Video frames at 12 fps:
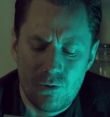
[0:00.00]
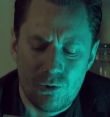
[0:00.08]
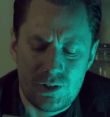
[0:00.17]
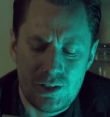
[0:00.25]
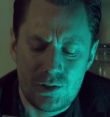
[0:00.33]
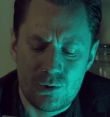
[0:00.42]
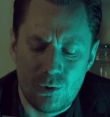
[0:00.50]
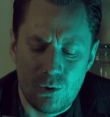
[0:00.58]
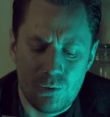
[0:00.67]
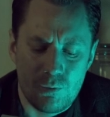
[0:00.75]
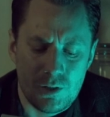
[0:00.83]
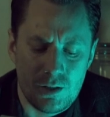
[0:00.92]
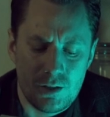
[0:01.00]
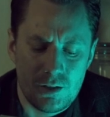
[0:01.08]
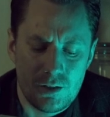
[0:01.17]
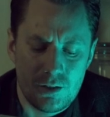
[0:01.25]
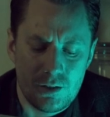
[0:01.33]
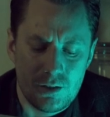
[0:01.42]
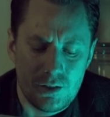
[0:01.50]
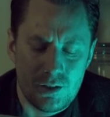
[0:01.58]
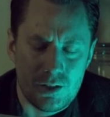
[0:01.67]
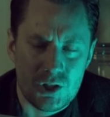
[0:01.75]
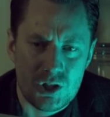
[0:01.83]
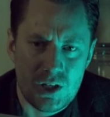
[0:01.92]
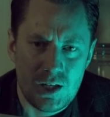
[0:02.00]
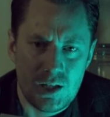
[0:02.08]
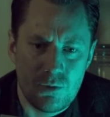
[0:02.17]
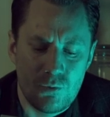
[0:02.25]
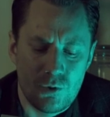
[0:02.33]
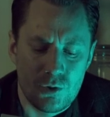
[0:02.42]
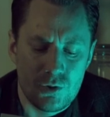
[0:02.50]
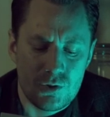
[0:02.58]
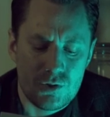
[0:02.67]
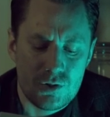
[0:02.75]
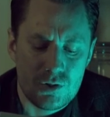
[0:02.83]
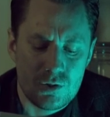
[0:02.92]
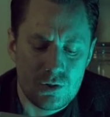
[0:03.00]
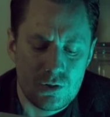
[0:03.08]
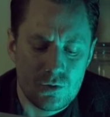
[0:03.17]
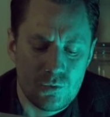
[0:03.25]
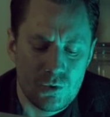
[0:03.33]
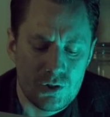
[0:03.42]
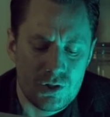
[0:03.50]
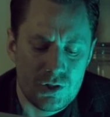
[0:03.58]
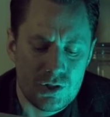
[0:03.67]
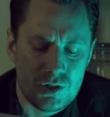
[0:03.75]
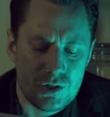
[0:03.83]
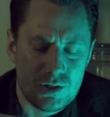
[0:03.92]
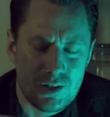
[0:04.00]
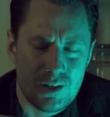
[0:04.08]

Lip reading: What he told me, in a shaky voice, was